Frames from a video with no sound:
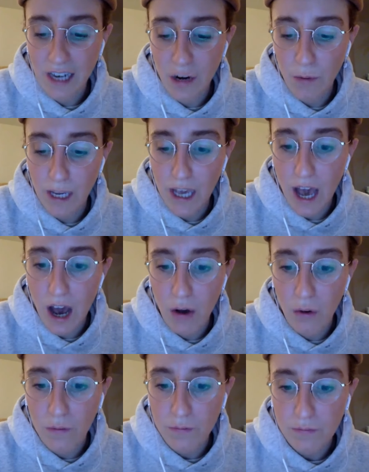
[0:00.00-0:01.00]
here we go.
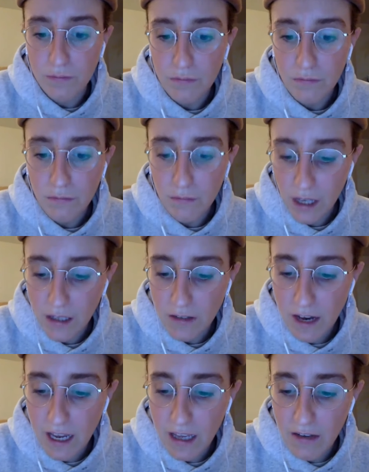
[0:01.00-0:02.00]

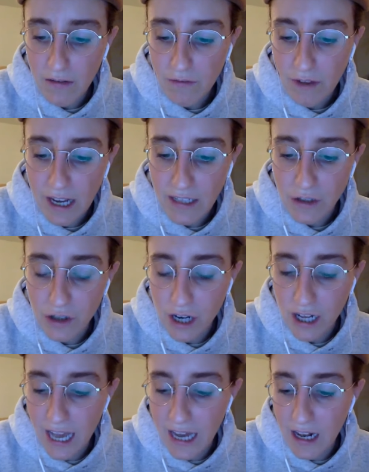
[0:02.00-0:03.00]
Dykevice. Should I
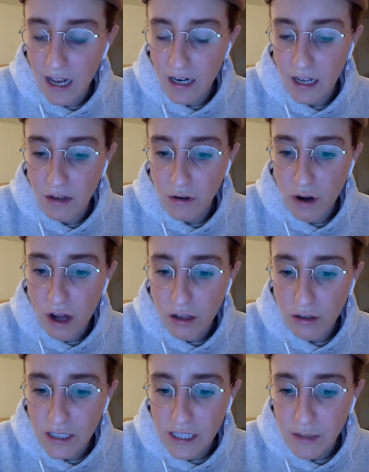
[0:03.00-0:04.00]
get another caller?
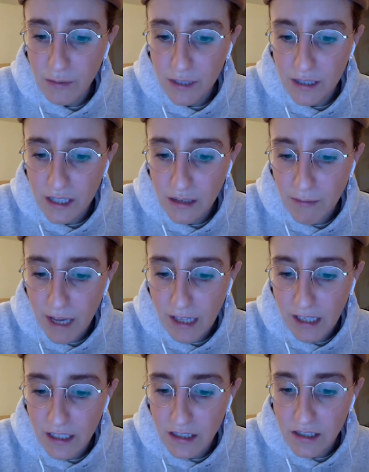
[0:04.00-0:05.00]
Let's see what this email
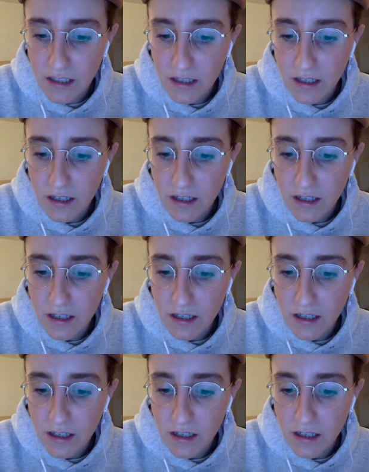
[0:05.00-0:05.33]
is.